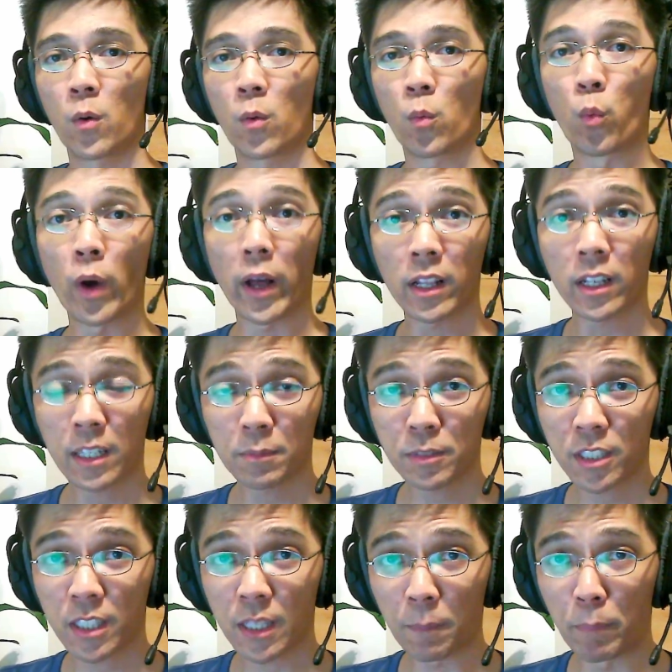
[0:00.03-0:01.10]
Welcome
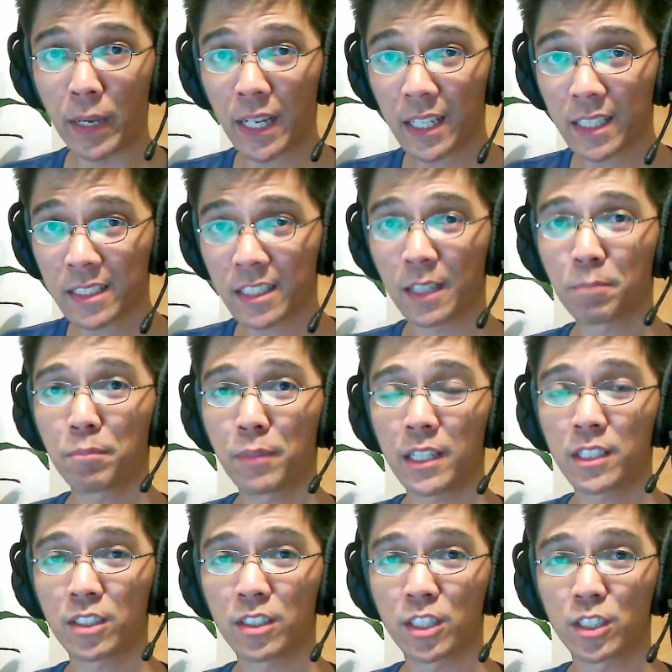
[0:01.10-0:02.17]
to the biggest
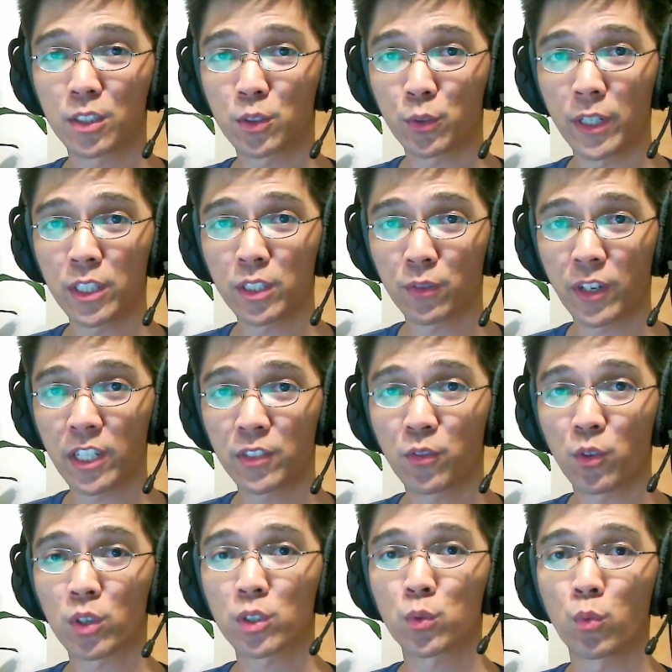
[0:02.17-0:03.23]
update to the Streets of Rage
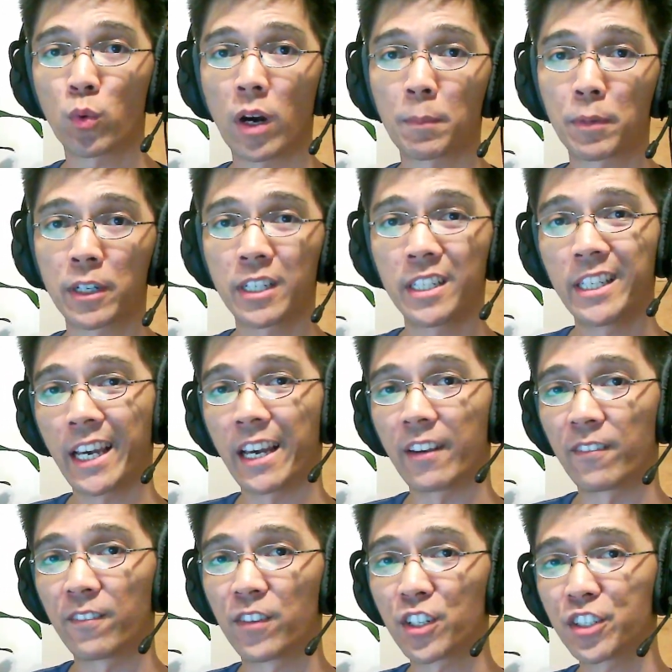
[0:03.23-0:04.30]
4 Swapper yet,
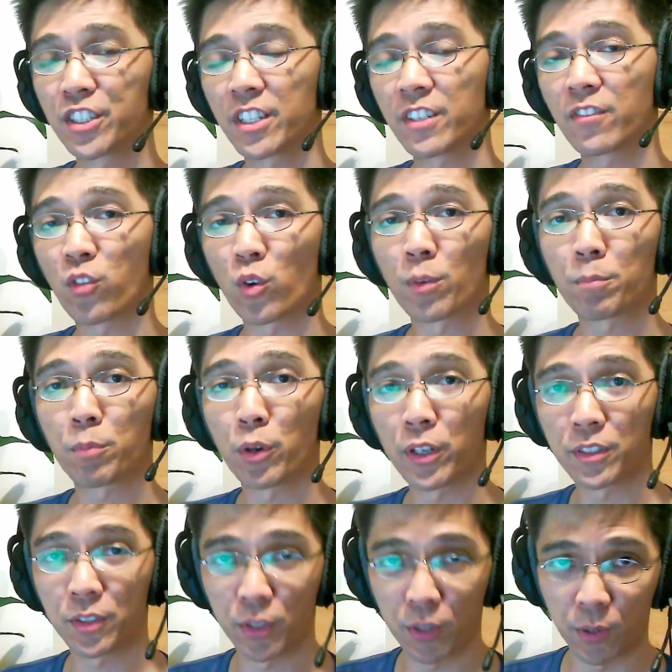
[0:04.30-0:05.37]
version
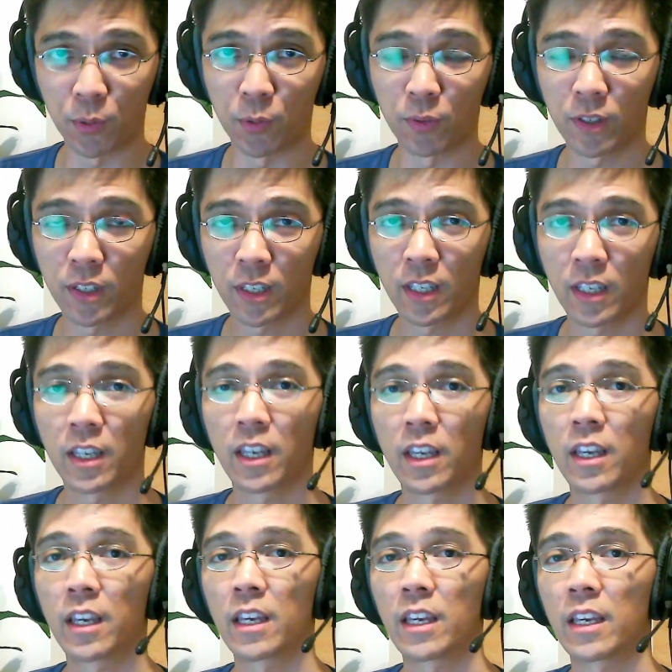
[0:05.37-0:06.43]
4.2.
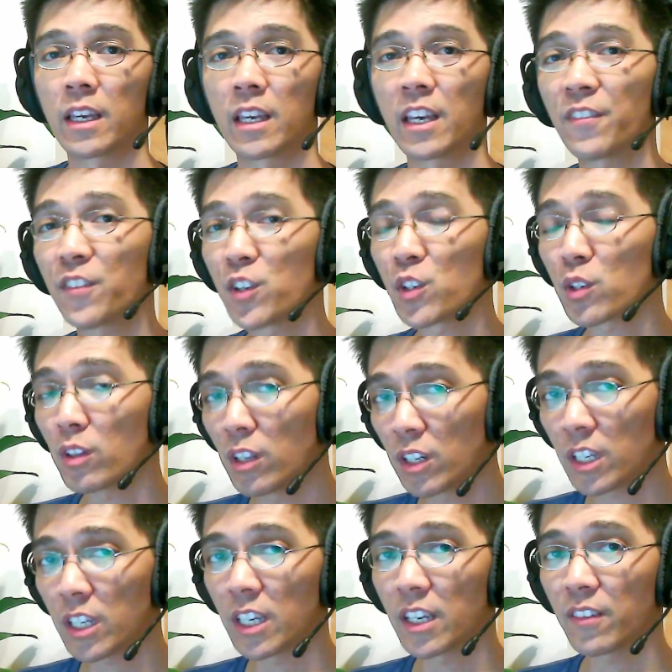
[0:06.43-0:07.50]
If you're
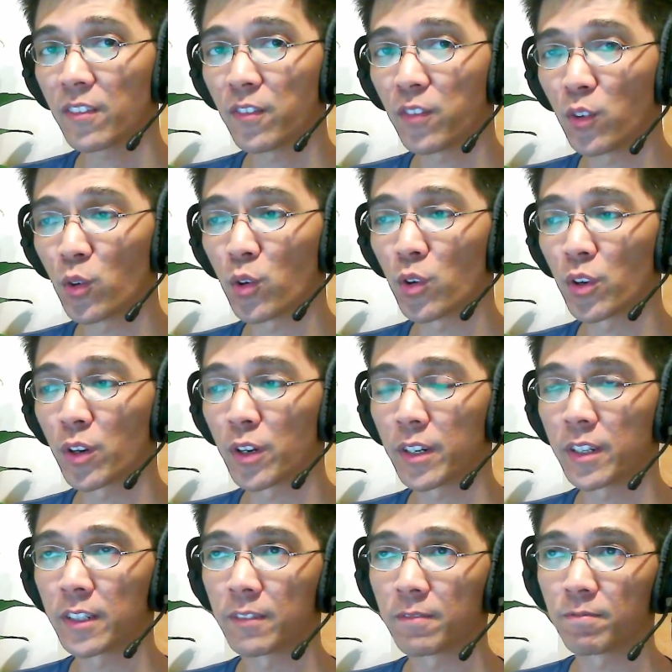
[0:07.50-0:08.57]
looking
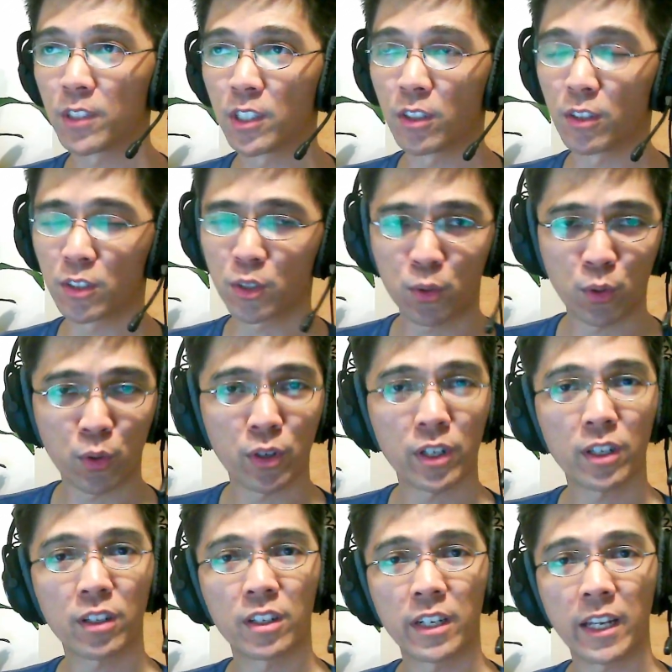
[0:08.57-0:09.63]
for, a
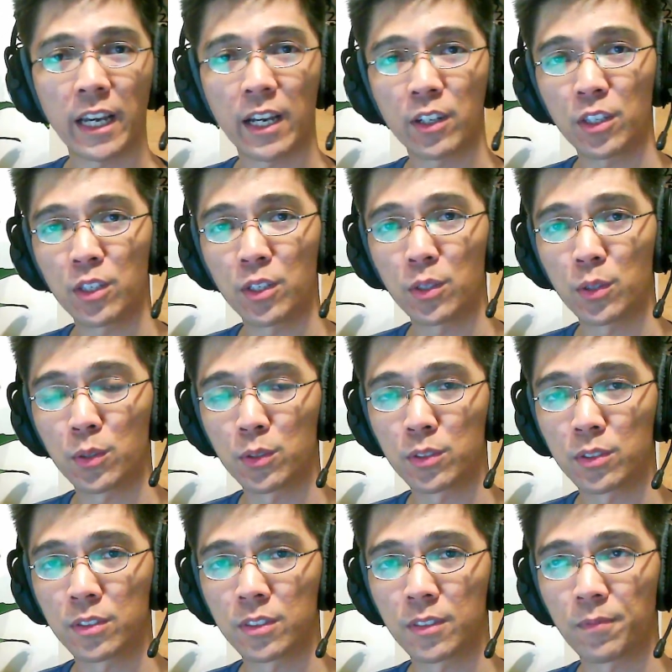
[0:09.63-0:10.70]
tutorial on how to
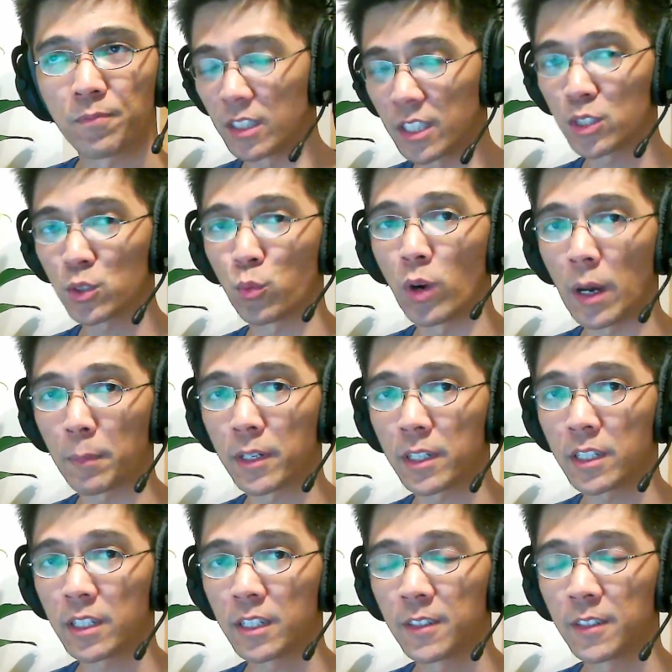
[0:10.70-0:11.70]
use this swapper,